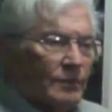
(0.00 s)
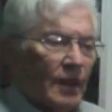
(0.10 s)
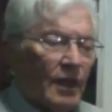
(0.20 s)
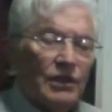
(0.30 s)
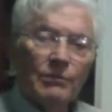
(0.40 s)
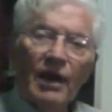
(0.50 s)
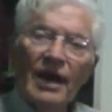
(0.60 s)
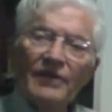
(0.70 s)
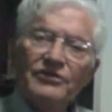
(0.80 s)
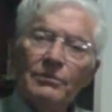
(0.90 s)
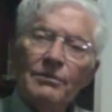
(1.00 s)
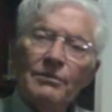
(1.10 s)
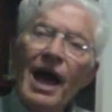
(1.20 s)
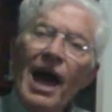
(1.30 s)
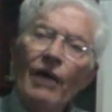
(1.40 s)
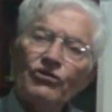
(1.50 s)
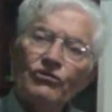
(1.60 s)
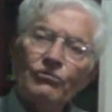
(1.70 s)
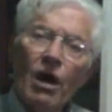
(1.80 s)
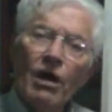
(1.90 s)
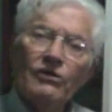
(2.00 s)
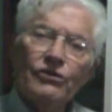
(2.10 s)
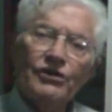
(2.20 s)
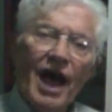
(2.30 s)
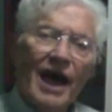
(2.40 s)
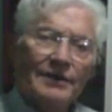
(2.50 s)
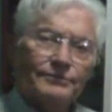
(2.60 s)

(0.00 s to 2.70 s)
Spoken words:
You might ask them, how small is your dot?